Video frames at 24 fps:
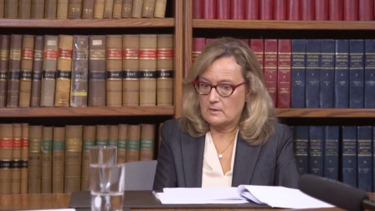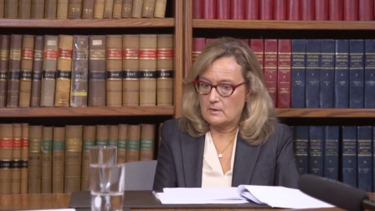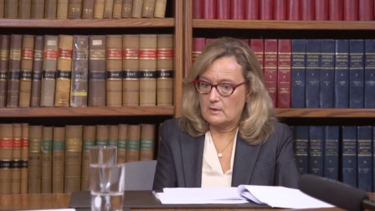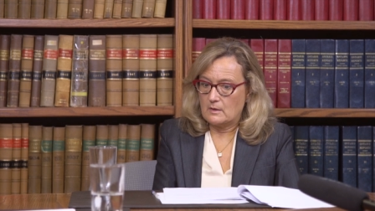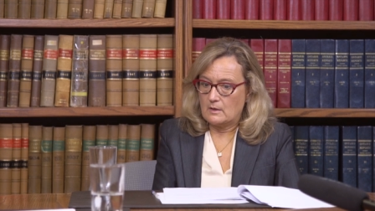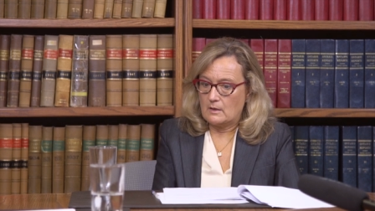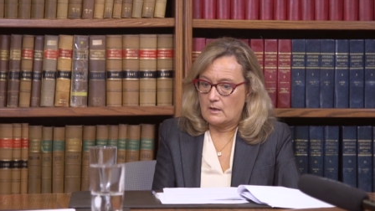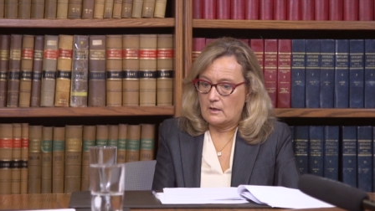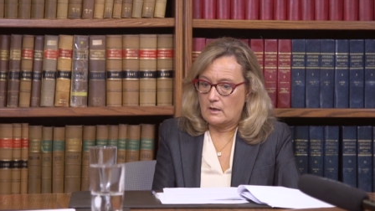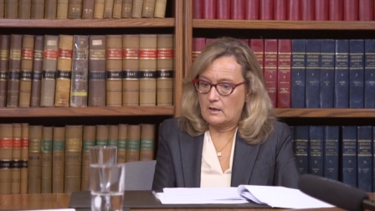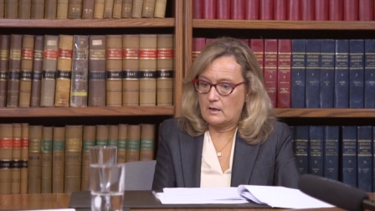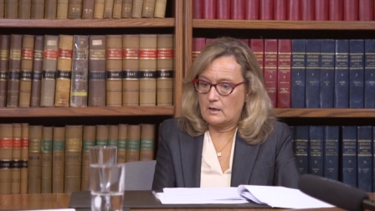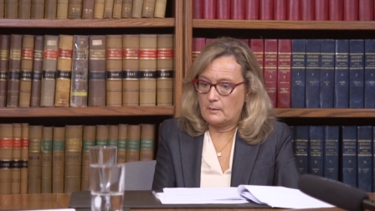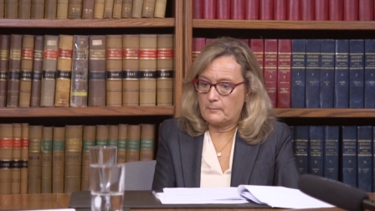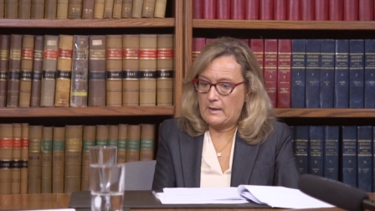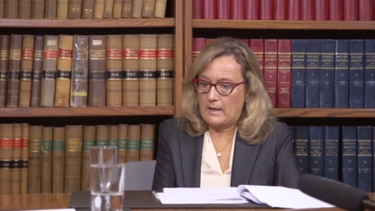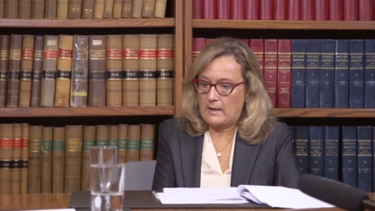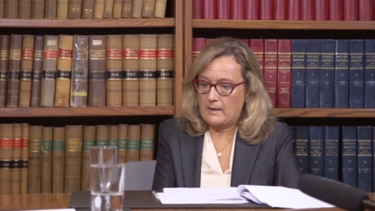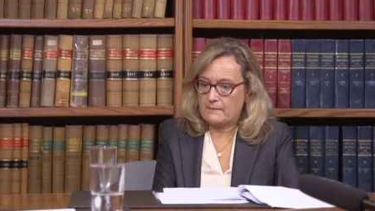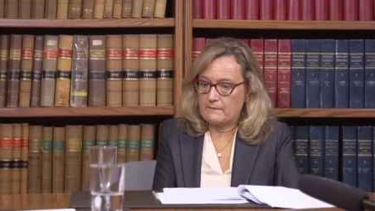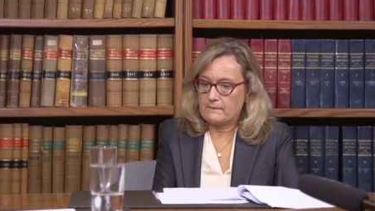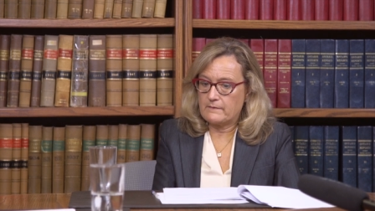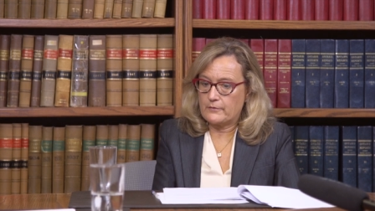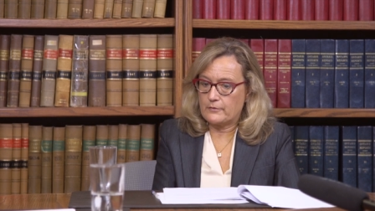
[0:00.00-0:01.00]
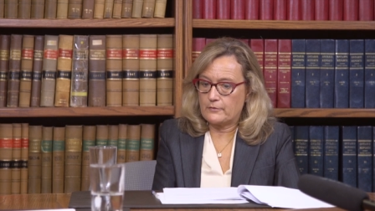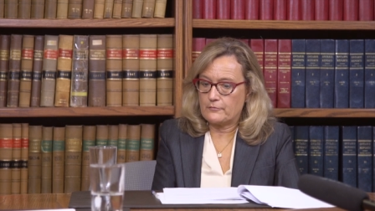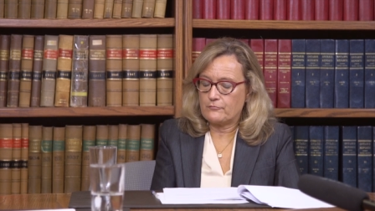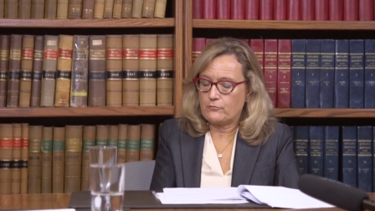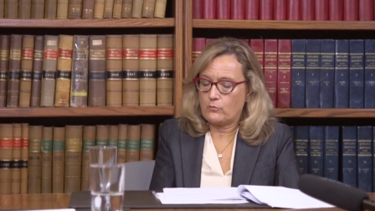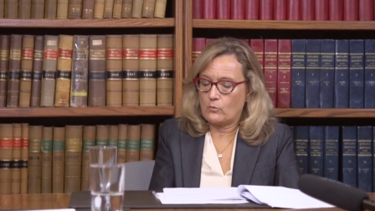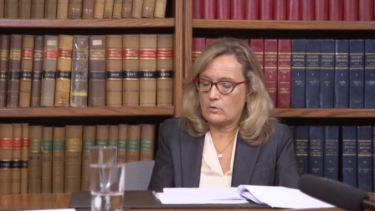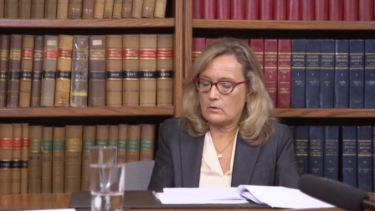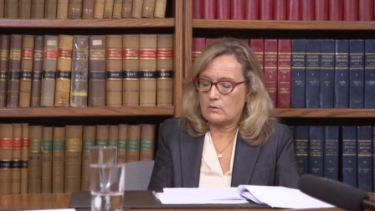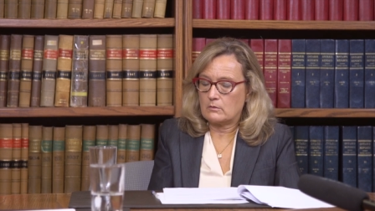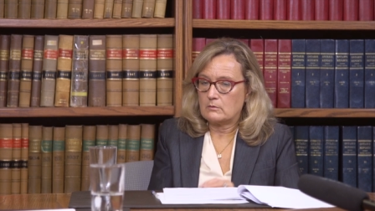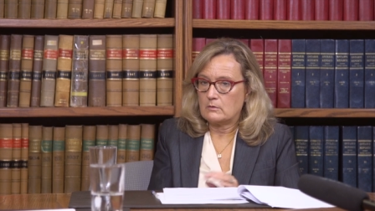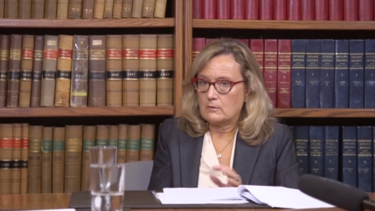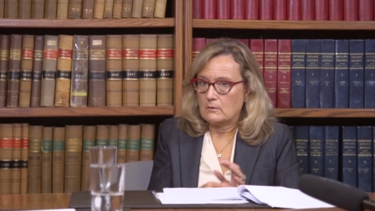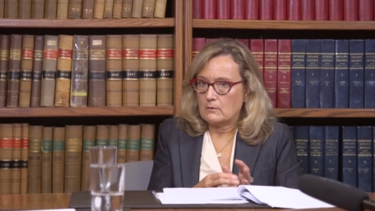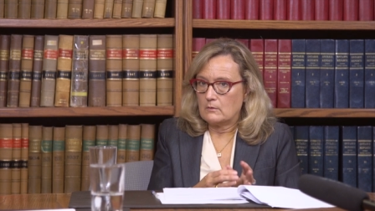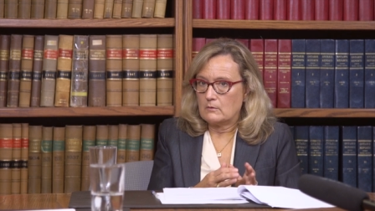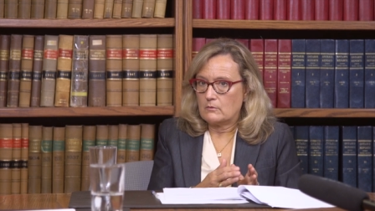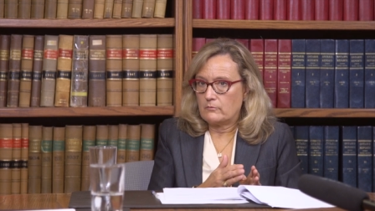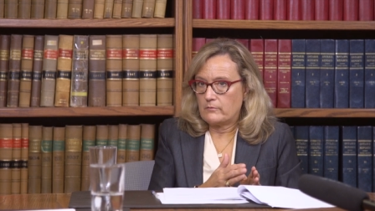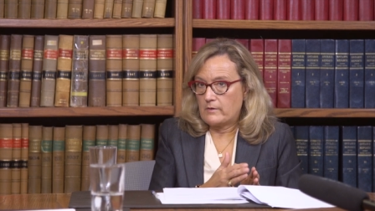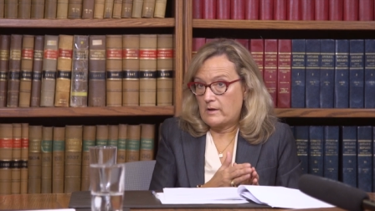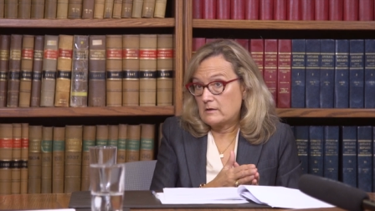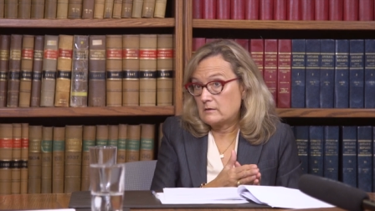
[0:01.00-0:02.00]
Mm. Um, and therefore,
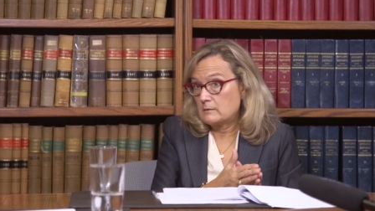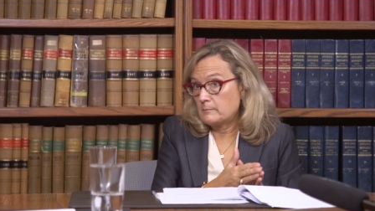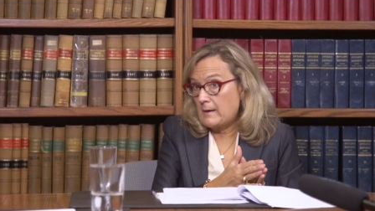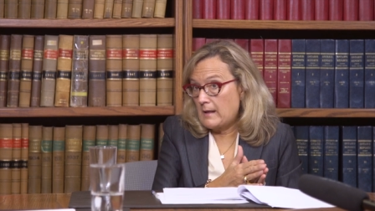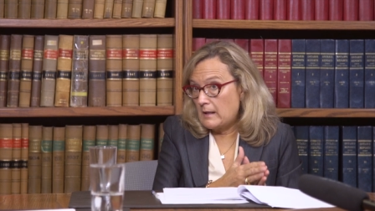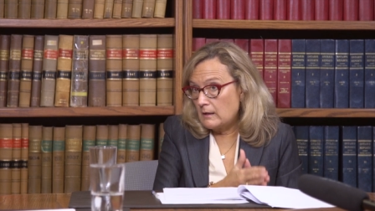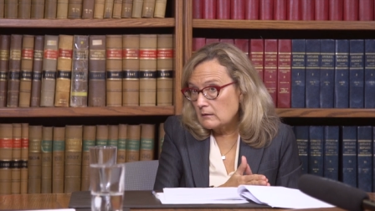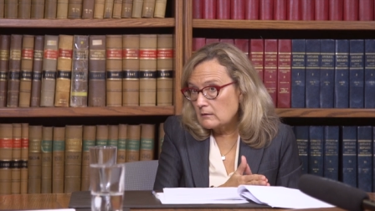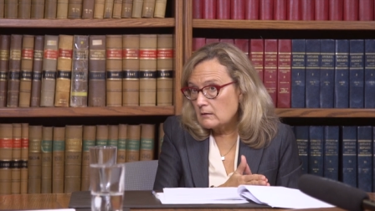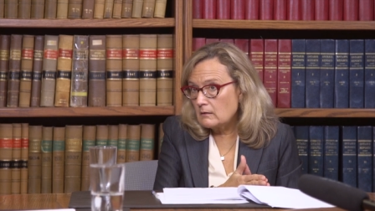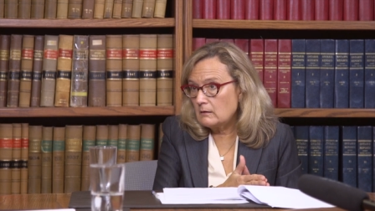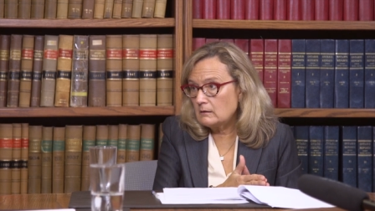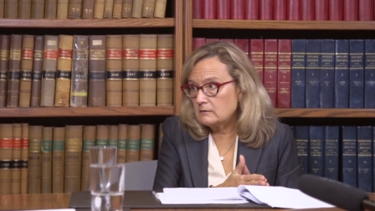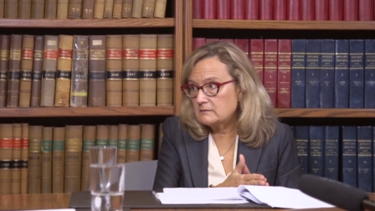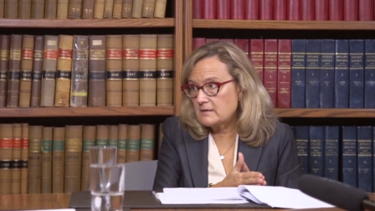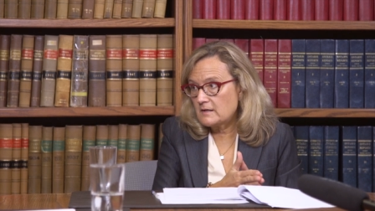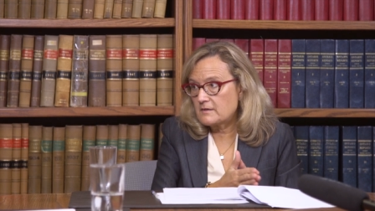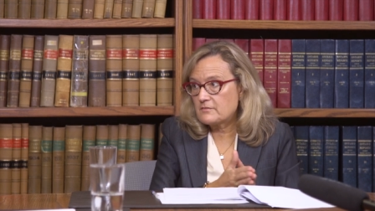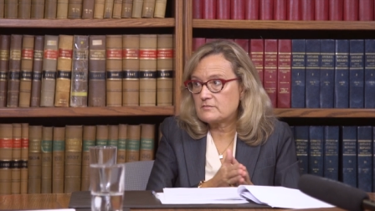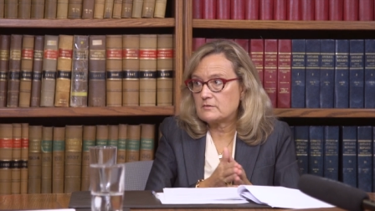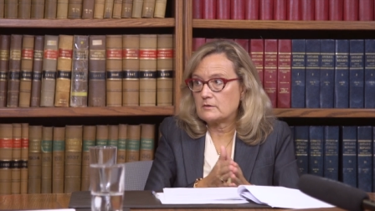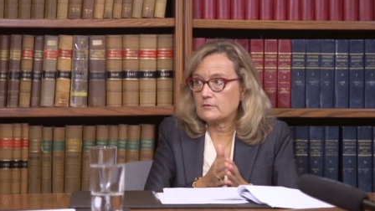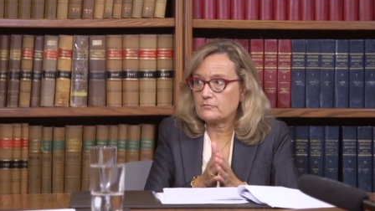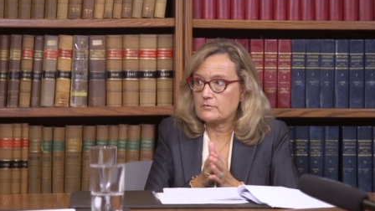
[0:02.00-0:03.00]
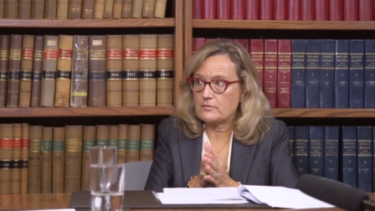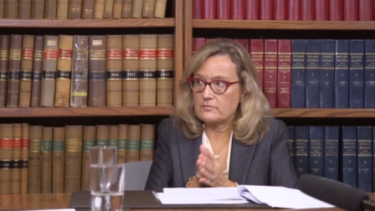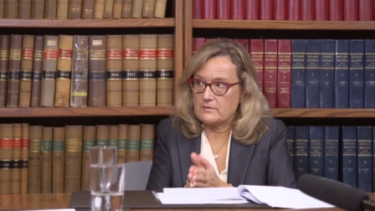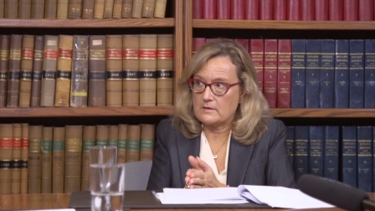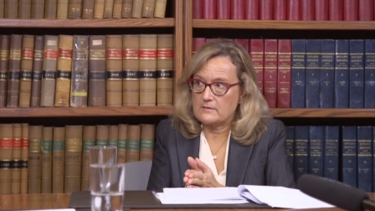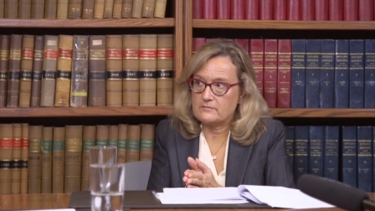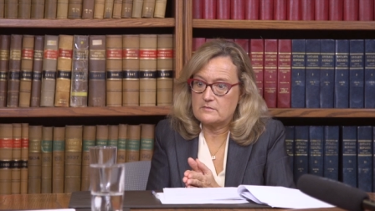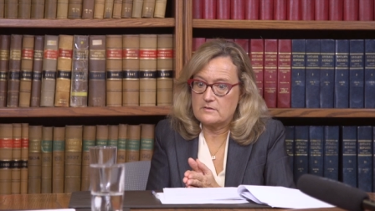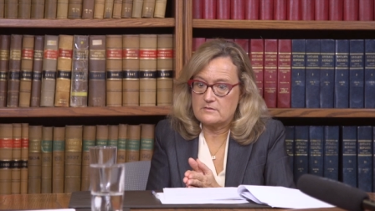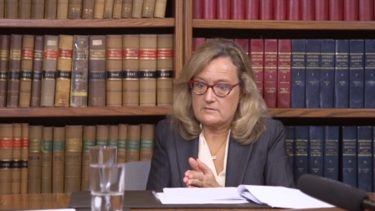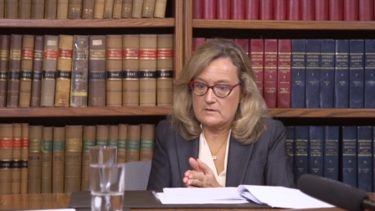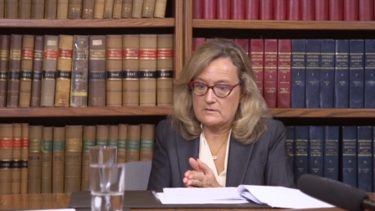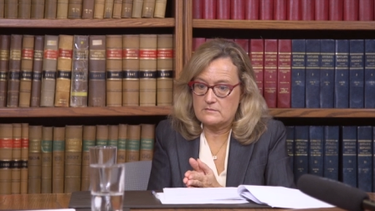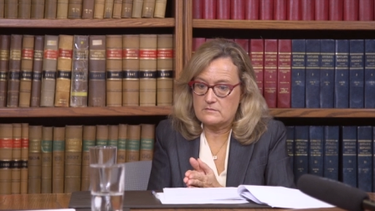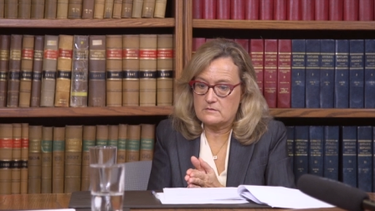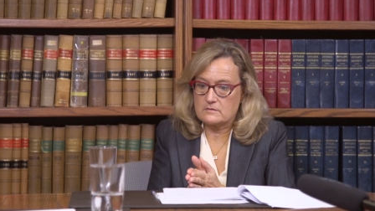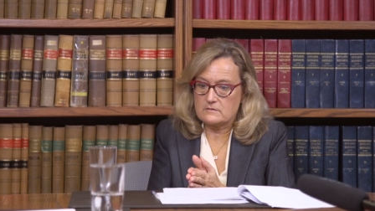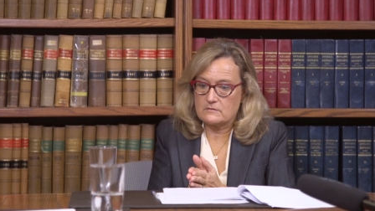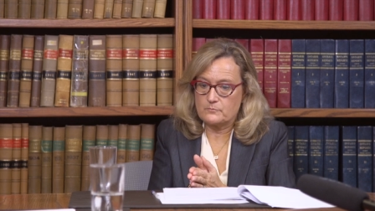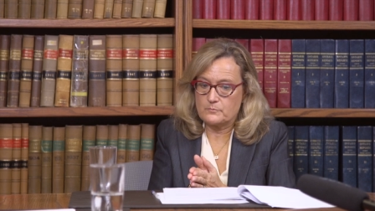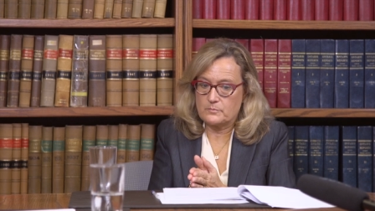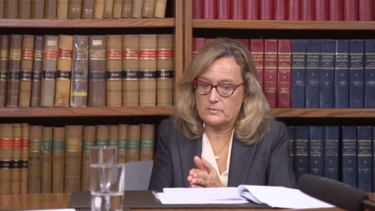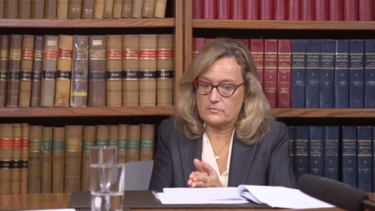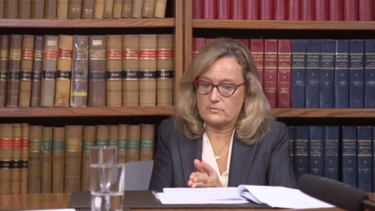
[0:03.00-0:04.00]
random alcohol testing for safety
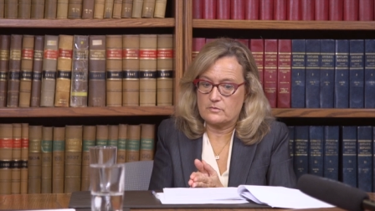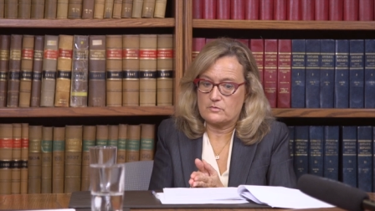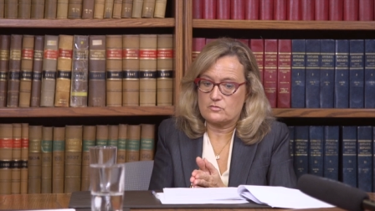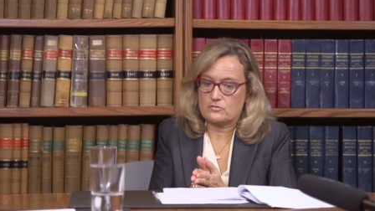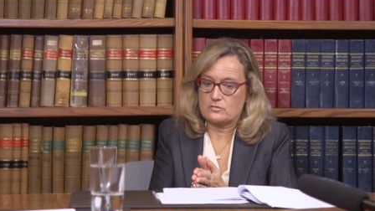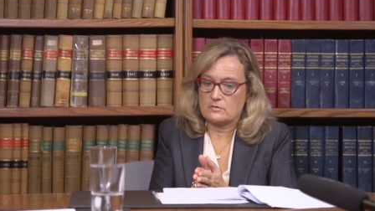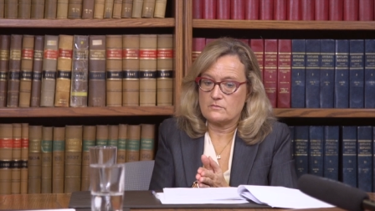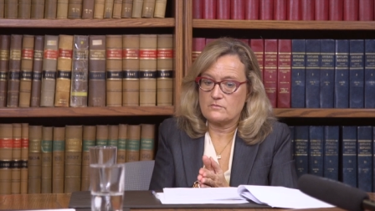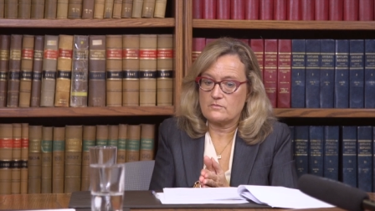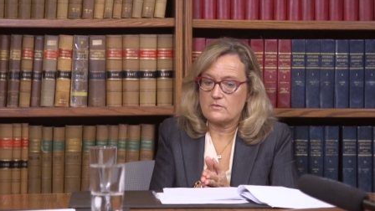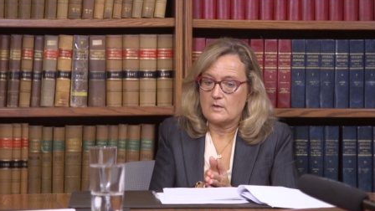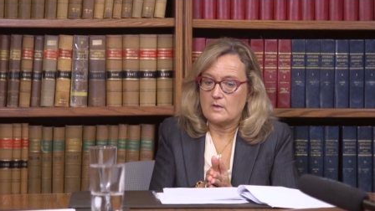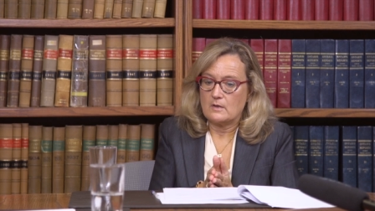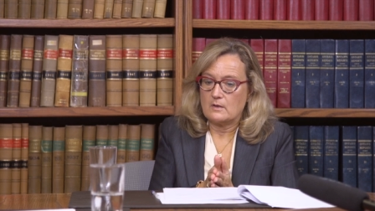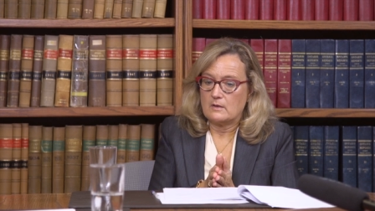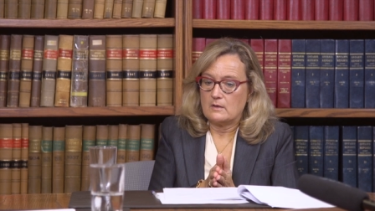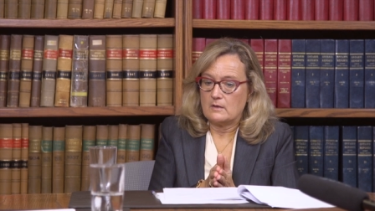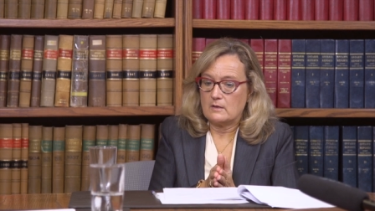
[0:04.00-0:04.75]
sensitive positions